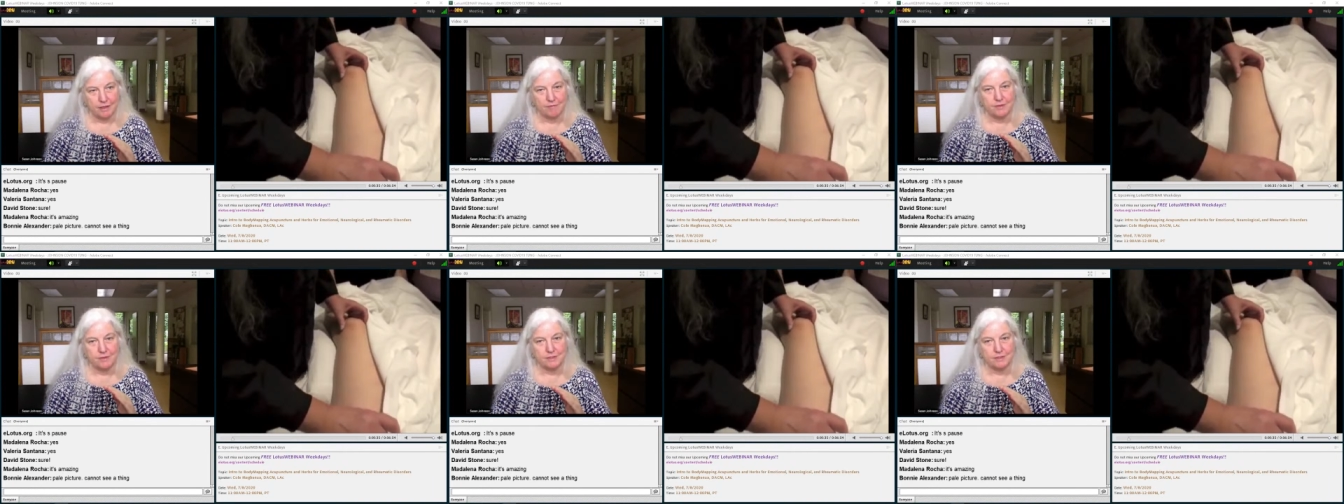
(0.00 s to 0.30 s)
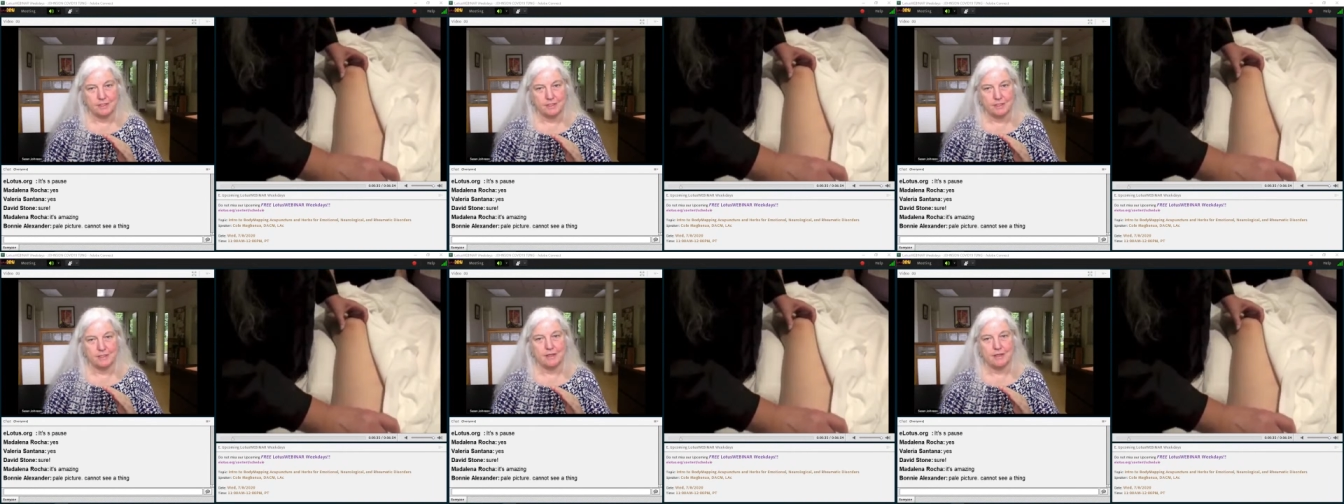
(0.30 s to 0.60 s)

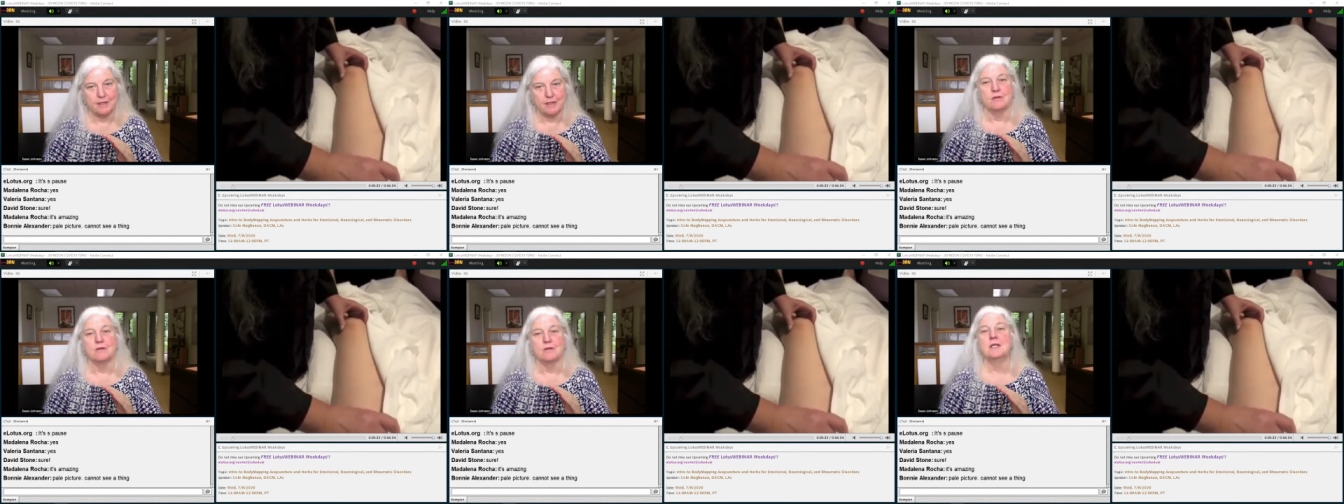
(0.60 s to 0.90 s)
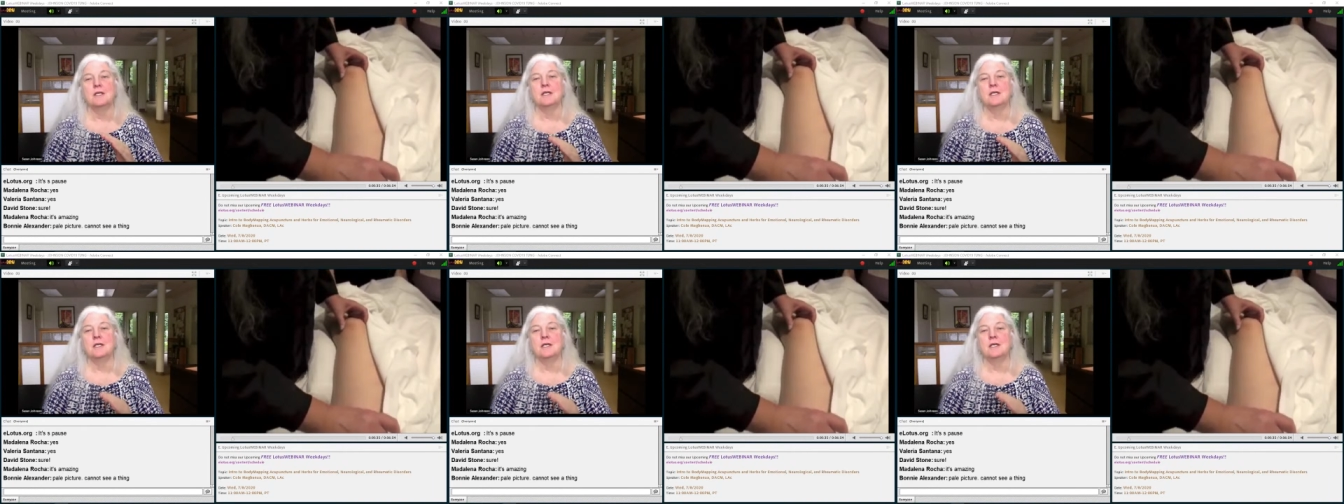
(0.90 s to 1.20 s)
heavenly level
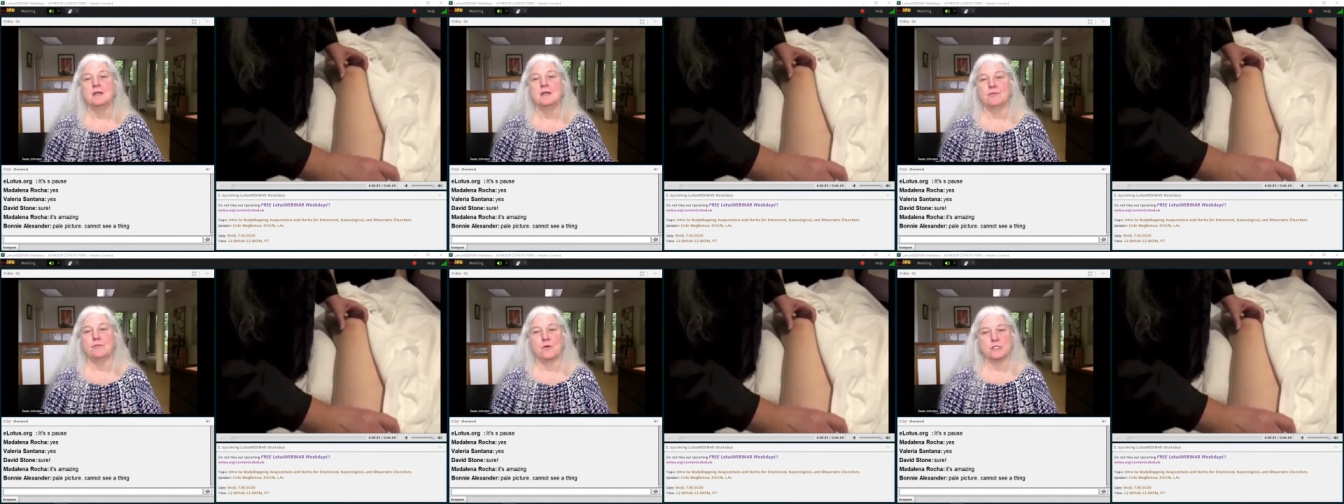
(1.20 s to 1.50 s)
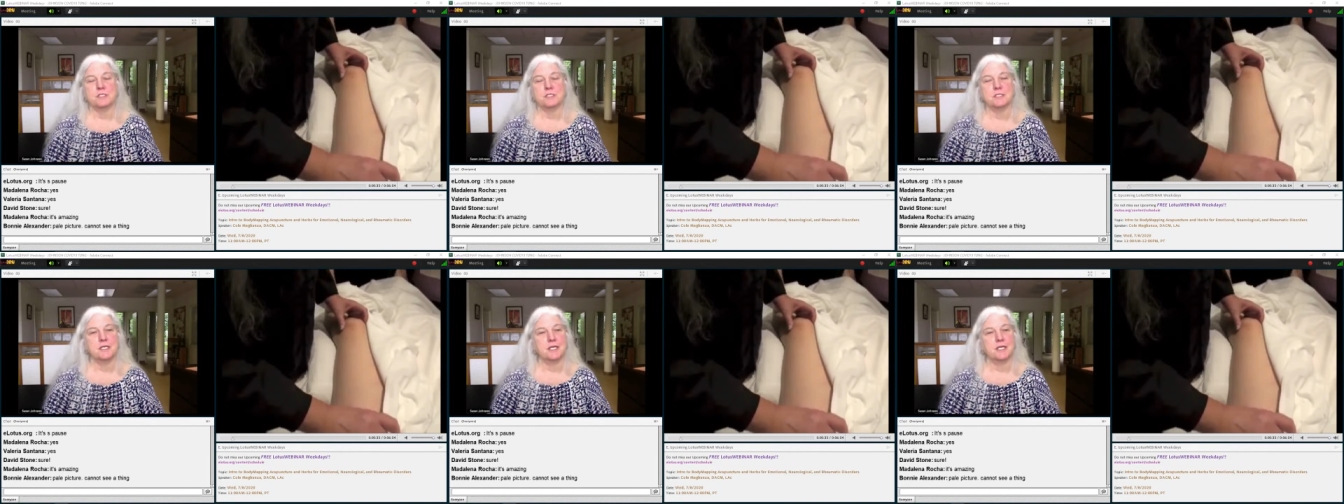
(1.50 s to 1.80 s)

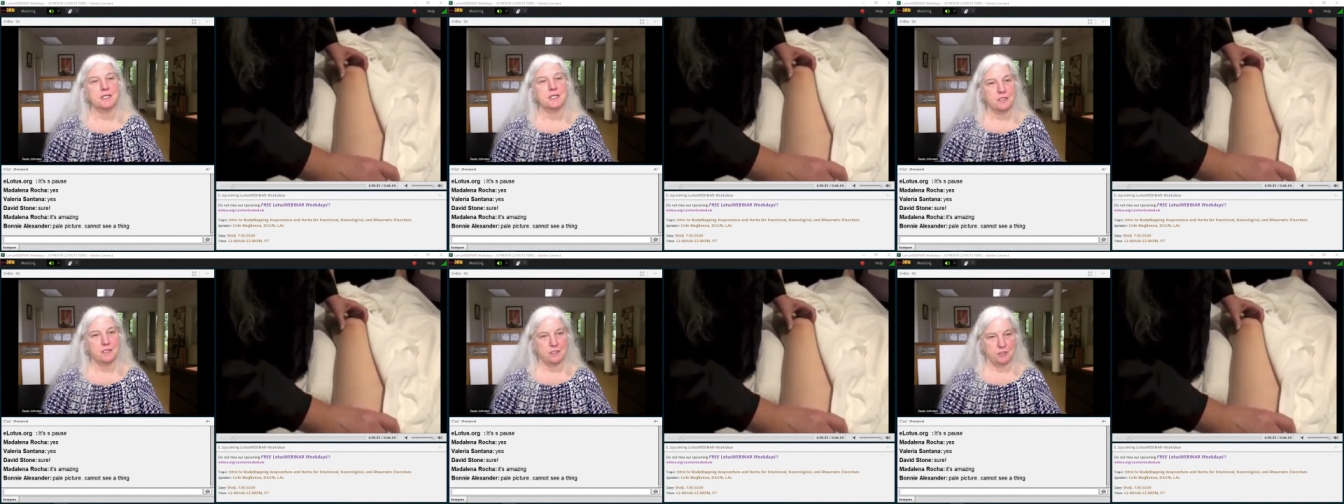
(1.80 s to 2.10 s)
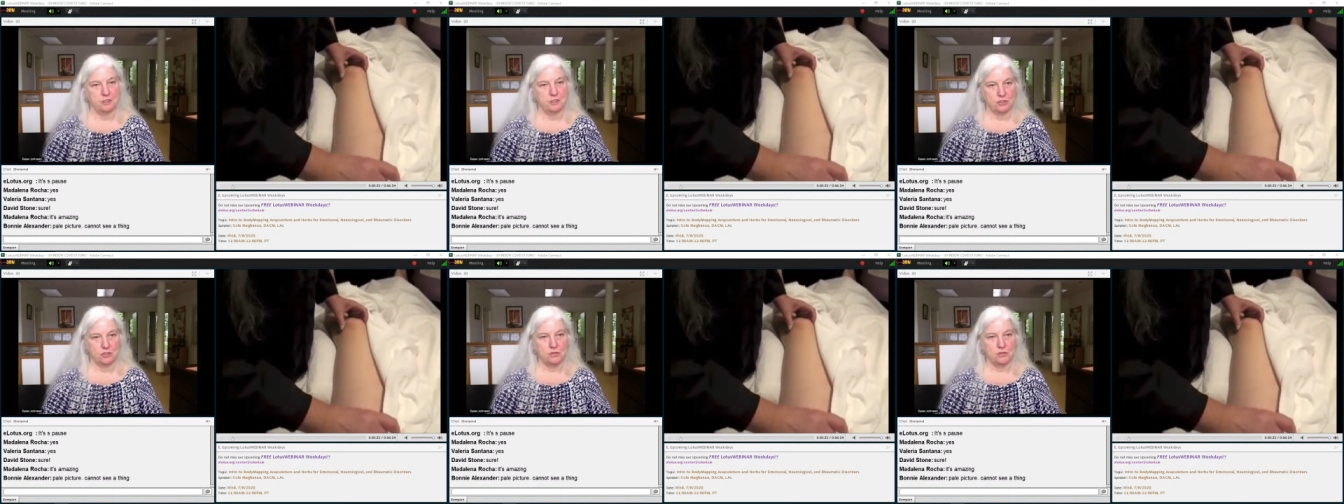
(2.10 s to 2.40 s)
for skin
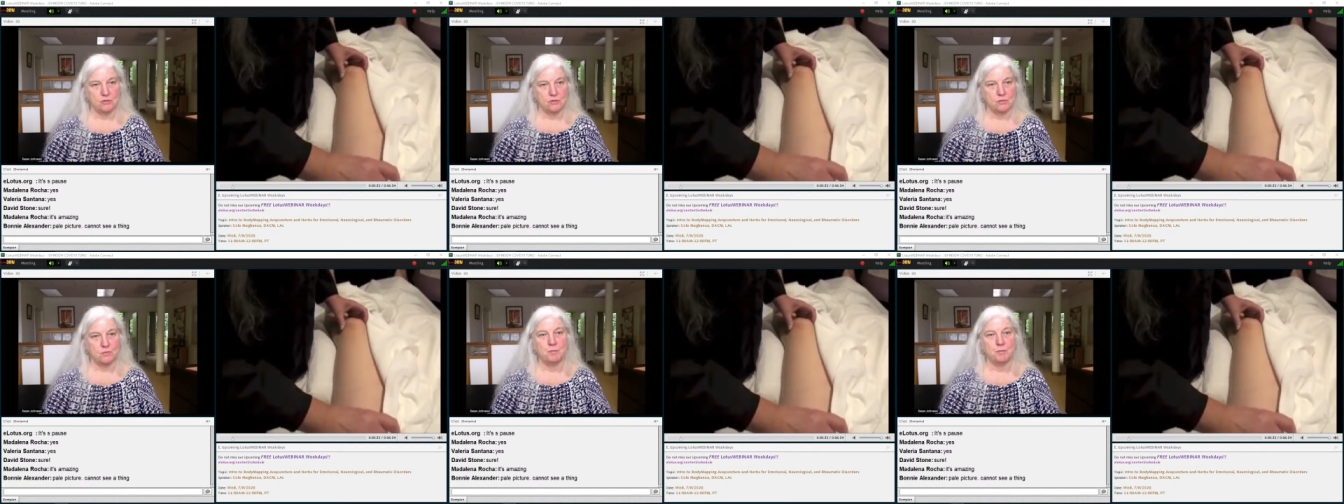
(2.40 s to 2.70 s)
issues.